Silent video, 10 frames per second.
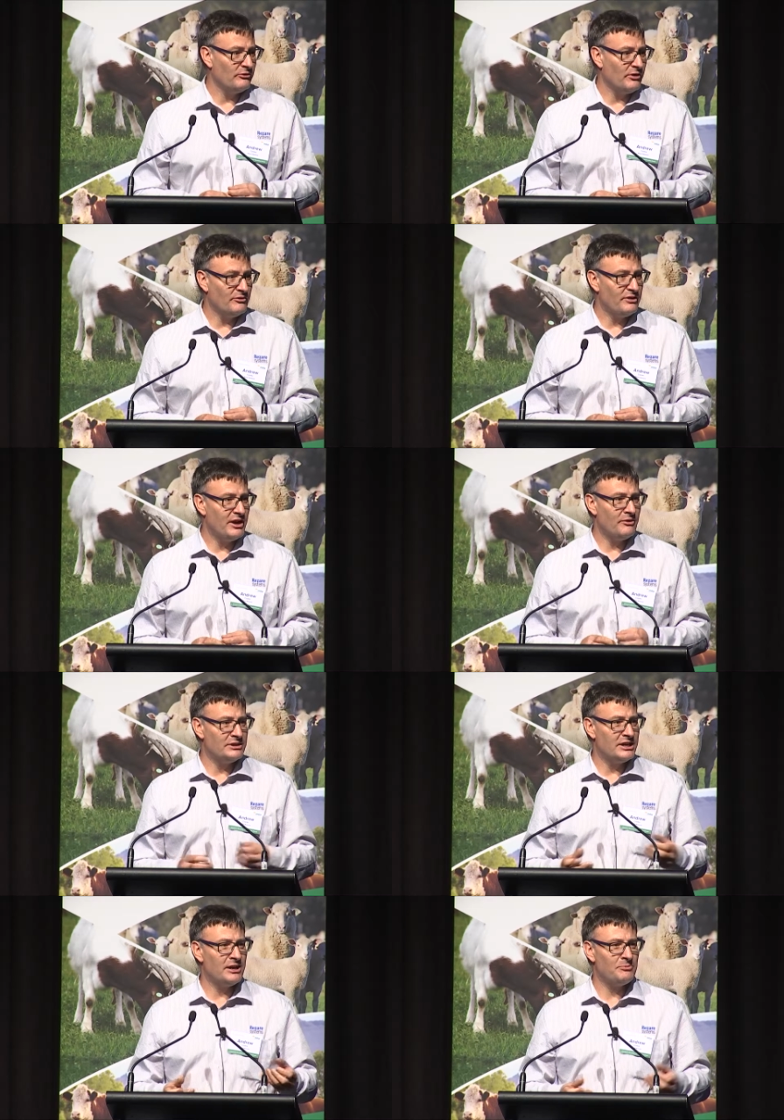of how a
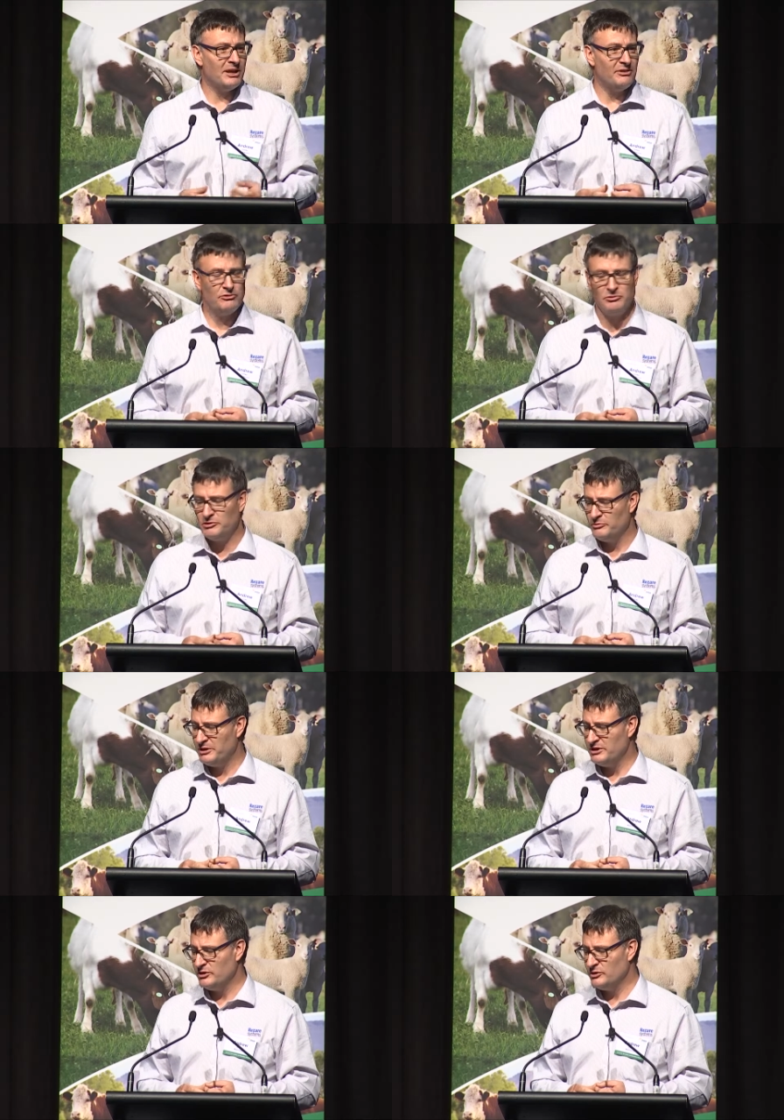data platform could
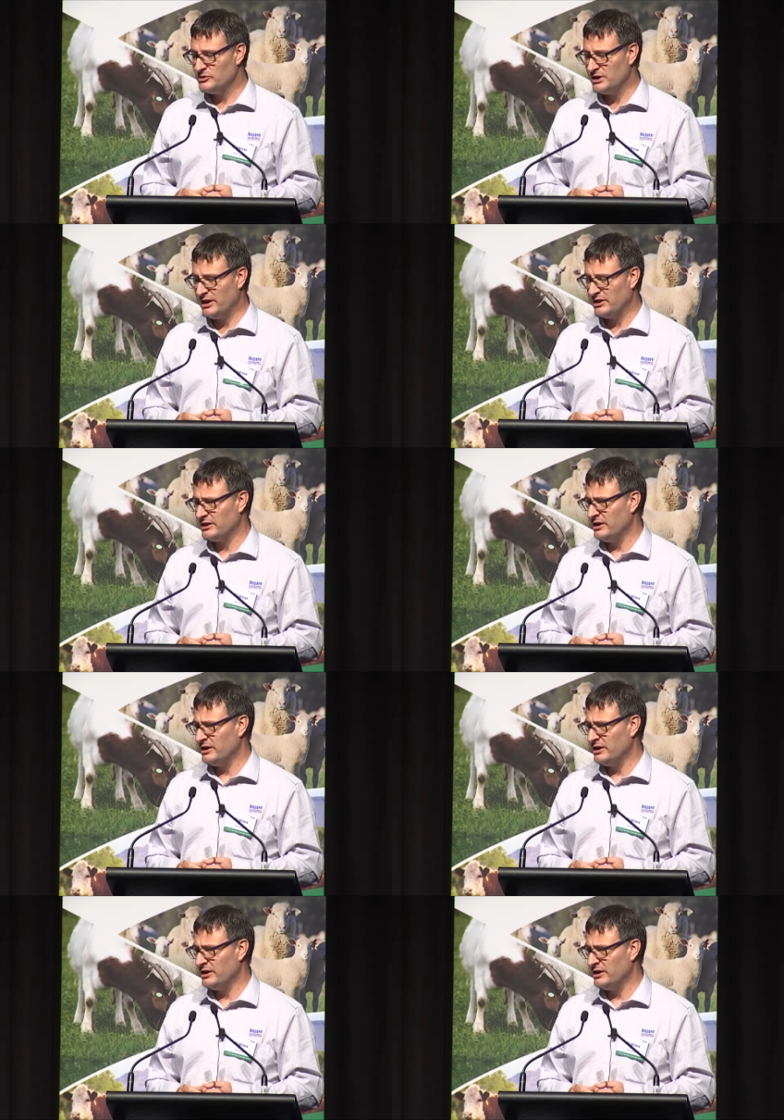be used, and I,